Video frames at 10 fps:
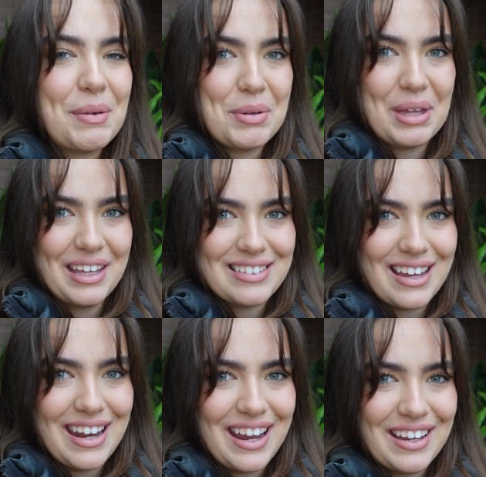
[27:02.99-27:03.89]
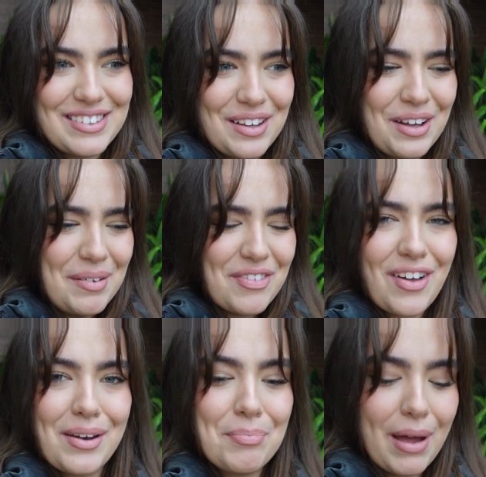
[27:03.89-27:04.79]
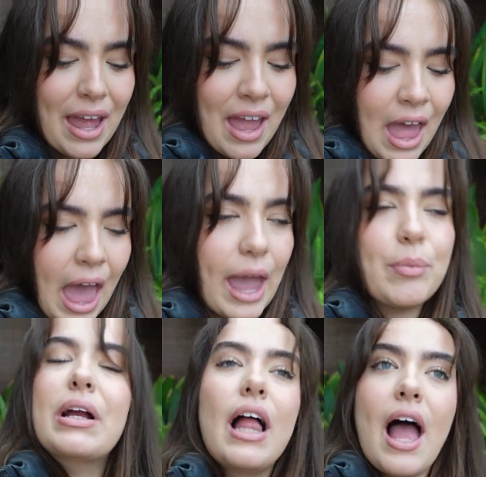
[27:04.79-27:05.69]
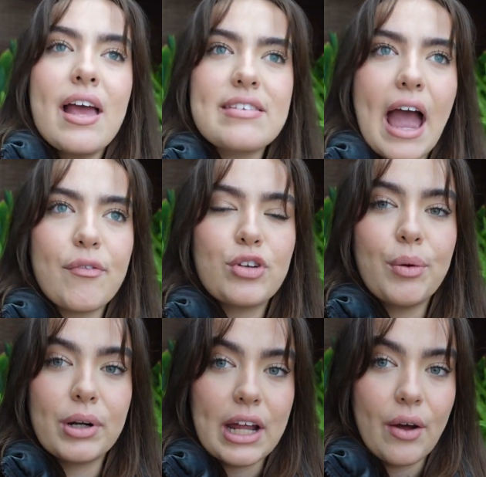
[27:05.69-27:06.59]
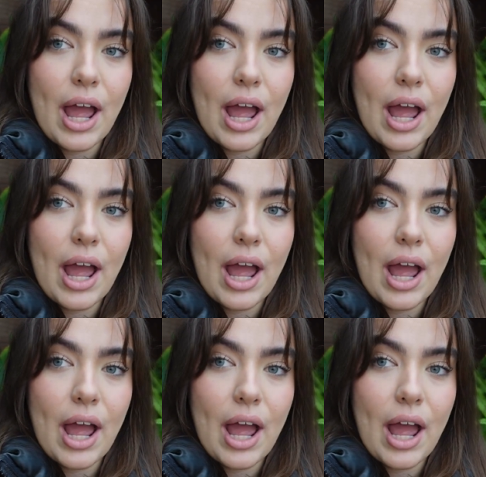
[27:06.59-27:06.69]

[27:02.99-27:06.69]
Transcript: that'll be really exciting. So it'll be fun, but I realized after I worked out,